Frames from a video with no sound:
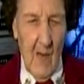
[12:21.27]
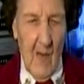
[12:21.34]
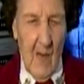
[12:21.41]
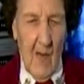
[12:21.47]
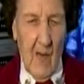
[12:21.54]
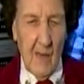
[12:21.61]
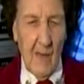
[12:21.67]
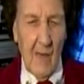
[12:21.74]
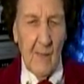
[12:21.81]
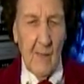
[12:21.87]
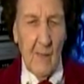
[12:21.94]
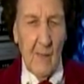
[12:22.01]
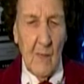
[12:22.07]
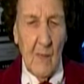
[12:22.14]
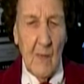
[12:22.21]
Another
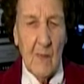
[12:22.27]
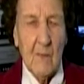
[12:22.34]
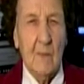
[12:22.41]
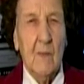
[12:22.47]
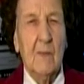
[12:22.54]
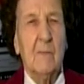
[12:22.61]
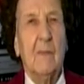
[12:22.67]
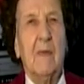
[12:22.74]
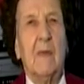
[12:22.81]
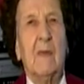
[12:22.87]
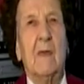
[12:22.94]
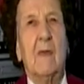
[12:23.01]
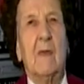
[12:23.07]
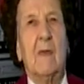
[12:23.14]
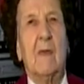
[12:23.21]
word would
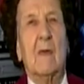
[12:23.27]
be